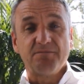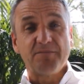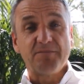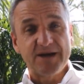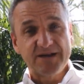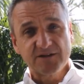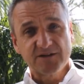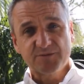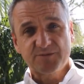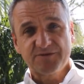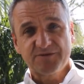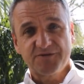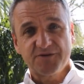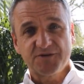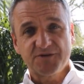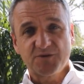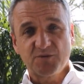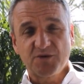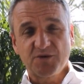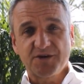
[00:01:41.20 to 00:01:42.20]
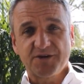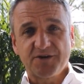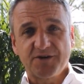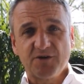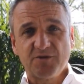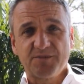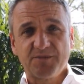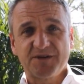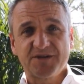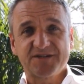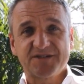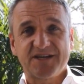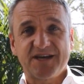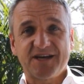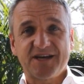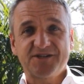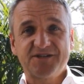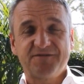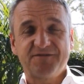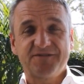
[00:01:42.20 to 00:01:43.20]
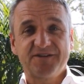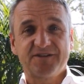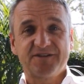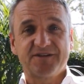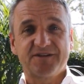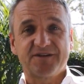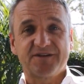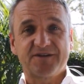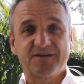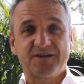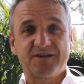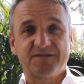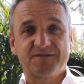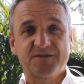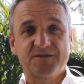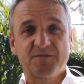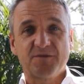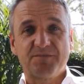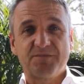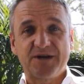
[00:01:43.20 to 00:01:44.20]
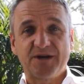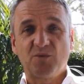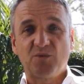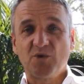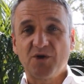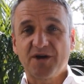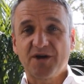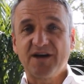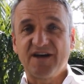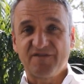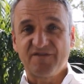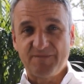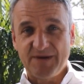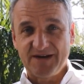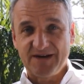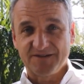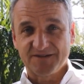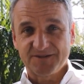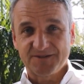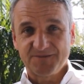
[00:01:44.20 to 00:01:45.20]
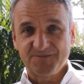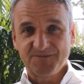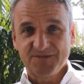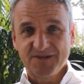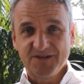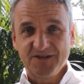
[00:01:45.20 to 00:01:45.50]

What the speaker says: Males prefer to work at home because they actually feel that it gives them a better work-life balance.